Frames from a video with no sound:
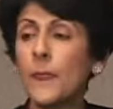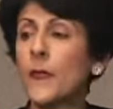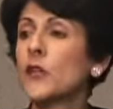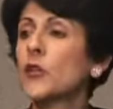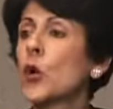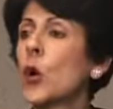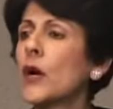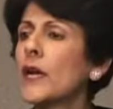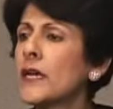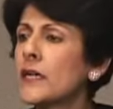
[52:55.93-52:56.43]

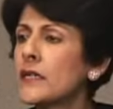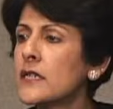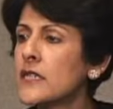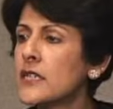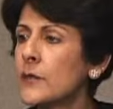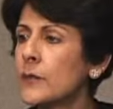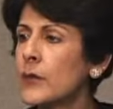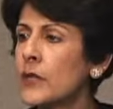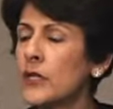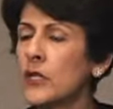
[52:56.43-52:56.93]
You're
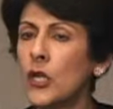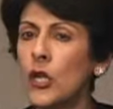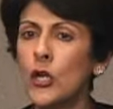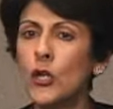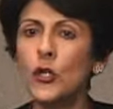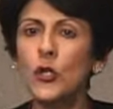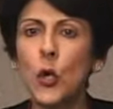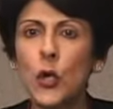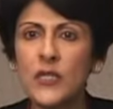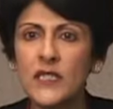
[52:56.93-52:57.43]
irritable,
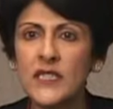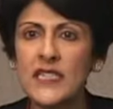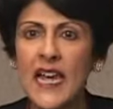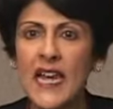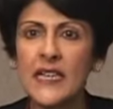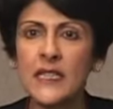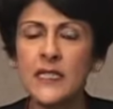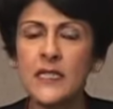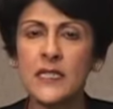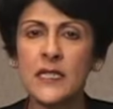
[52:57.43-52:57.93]
you're
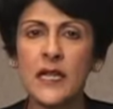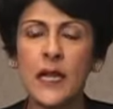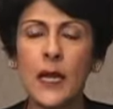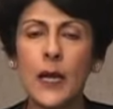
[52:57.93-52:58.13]
tense